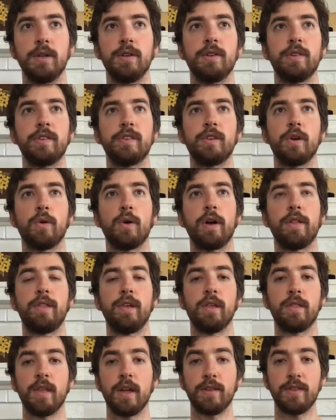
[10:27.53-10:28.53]
So I
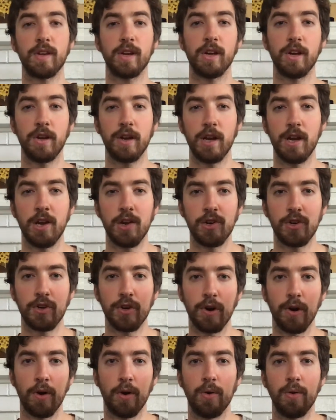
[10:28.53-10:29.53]
think that's a good
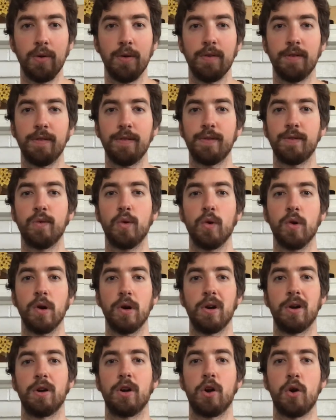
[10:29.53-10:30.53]
intro
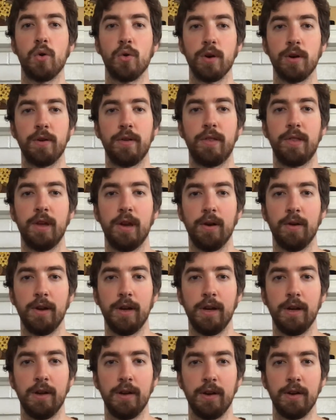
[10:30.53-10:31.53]
for chord
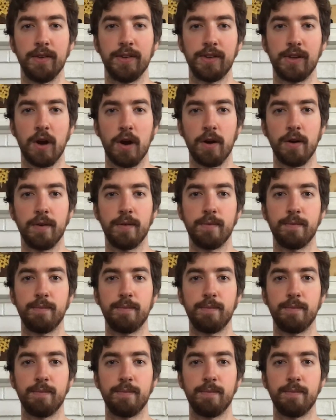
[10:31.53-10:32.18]
theory and to start